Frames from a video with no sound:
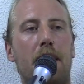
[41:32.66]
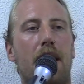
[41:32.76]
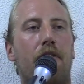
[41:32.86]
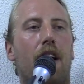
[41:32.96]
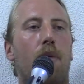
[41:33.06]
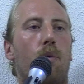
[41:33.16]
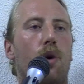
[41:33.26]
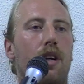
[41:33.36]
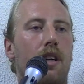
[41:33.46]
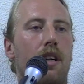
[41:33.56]
I
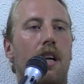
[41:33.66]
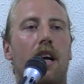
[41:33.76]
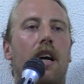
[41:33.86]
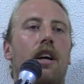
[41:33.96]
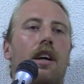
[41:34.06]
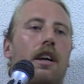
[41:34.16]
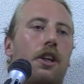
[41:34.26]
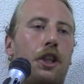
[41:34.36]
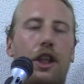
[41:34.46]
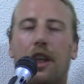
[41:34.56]
wouldn't,
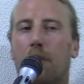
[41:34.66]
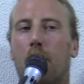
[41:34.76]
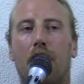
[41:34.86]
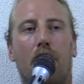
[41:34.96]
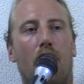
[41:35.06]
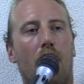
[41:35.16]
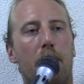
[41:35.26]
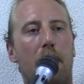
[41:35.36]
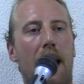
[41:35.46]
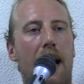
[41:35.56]
shit would have gone
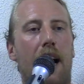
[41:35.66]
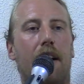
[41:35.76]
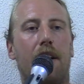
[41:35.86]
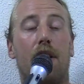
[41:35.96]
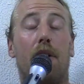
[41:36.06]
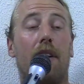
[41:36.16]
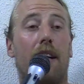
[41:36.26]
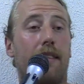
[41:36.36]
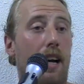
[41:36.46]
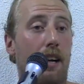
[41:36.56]
bad, you know. And
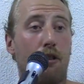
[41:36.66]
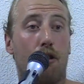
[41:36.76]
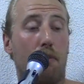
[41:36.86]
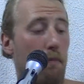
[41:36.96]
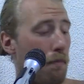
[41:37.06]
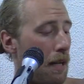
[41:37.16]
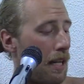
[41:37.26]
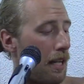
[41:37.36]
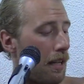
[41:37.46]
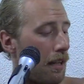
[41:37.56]
that's kind of just
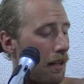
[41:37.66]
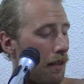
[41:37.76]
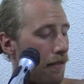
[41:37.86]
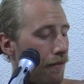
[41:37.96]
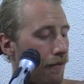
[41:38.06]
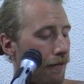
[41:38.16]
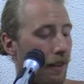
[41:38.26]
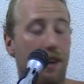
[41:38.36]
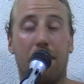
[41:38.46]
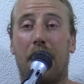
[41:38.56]
me
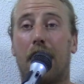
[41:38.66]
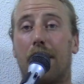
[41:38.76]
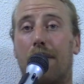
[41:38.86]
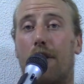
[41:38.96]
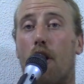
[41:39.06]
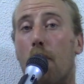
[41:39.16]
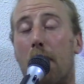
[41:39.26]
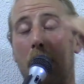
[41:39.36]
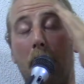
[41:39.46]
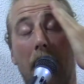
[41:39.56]
giving a
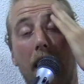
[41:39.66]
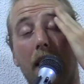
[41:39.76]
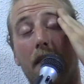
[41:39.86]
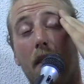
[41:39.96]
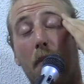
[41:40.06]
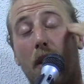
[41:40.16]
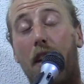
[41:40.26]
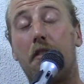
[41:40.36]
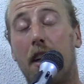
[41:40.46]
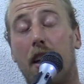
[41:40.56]
coping mechanism or
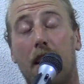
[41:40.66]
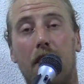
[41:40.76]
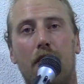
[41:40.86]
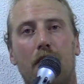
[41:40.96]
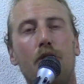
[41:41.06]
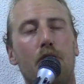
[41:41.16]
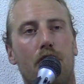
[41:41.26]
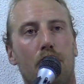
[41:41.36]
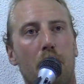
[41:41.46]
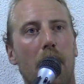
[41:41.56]
giving an excuse
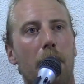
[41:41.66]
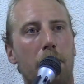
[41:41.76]
to it,